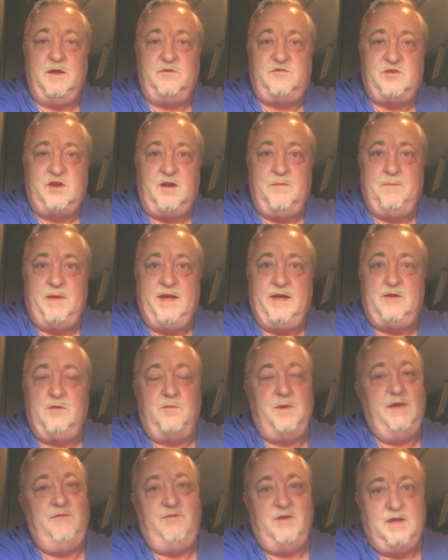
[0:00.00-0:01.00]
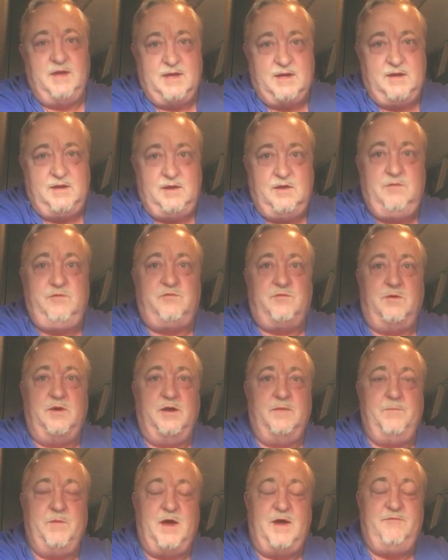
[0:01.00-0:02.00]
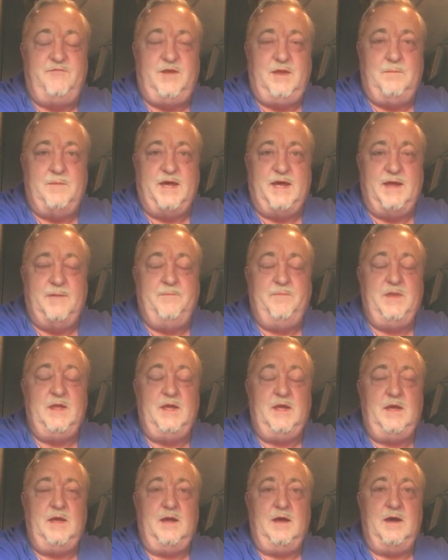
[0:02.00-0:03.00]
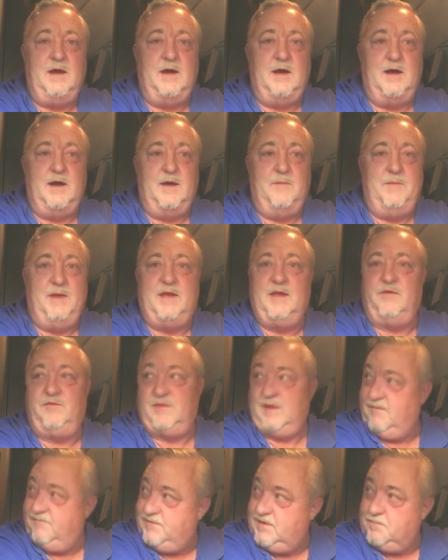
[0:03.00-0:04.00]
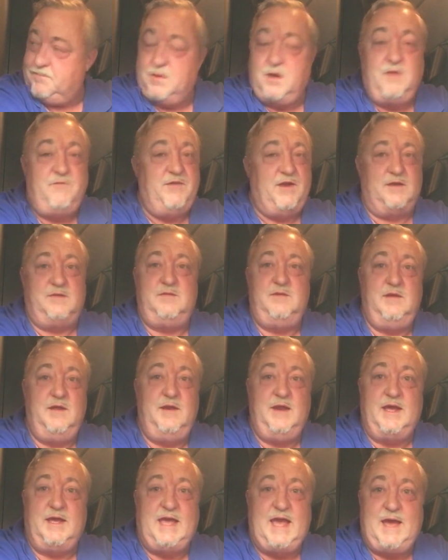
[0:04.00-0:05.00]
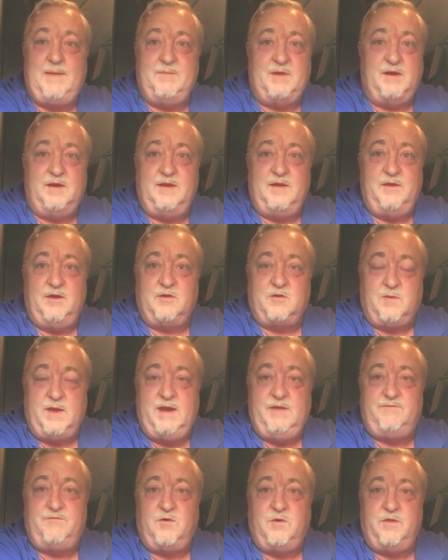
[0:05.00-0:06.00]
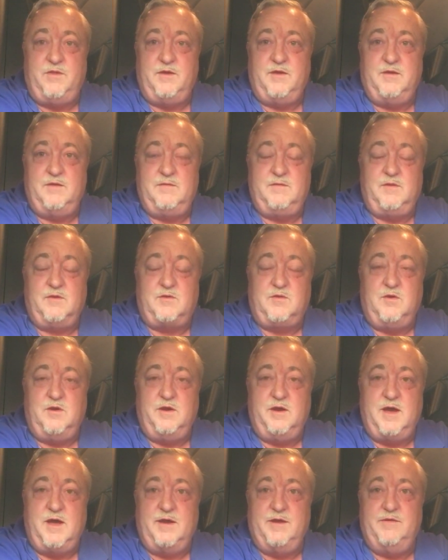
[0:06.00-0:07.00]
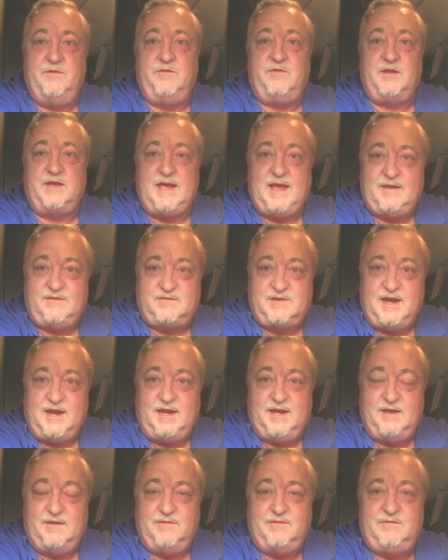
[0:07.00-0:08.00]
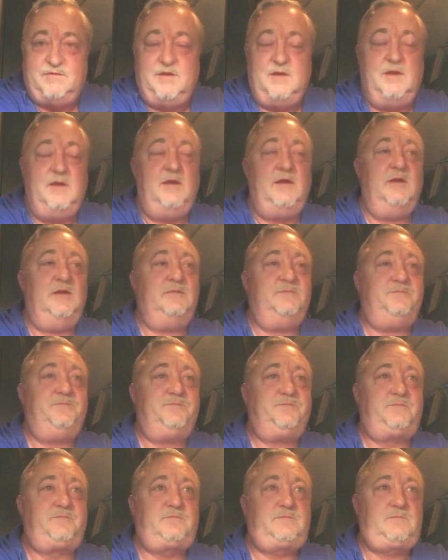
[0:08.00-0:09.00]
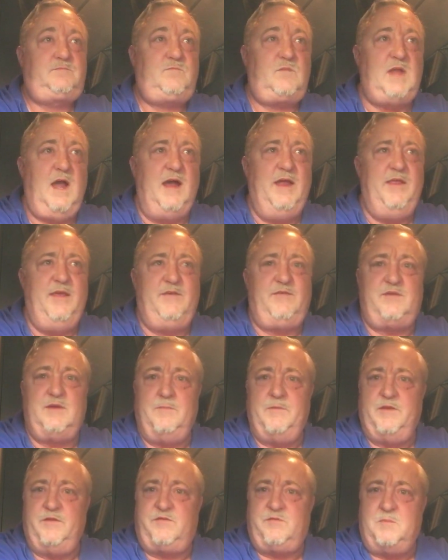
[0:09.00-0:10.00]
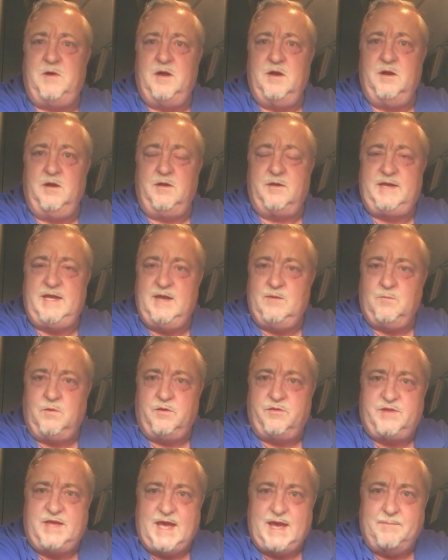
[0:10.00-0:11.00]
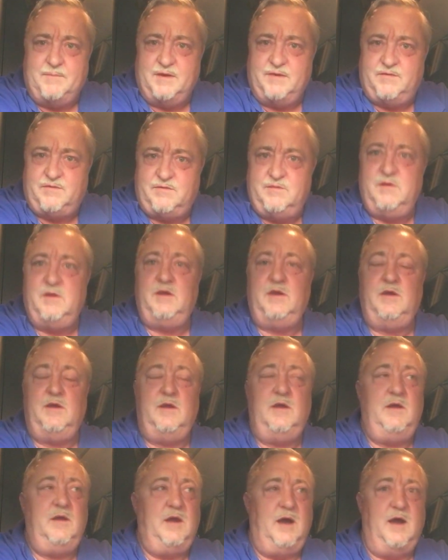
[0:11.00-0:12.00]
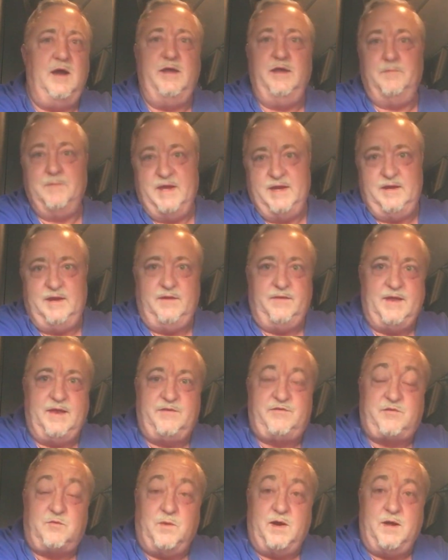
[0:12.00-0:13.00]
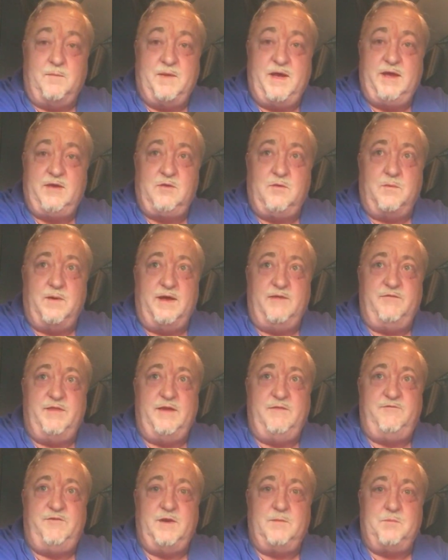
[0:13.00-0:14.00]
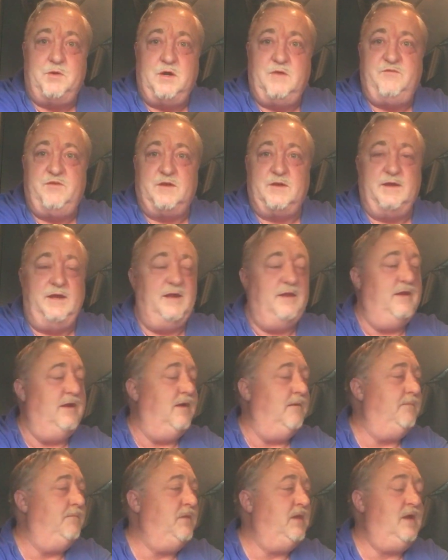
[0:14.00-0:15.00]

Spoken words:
sharp microwave, you can get a used one off eBay because they fit perfect in that cabinet. And they're great for the Coronados, the Cascadias. I think some of the smaller Kenworth cabinets, you might need that square microwave. They fit perfectly in there.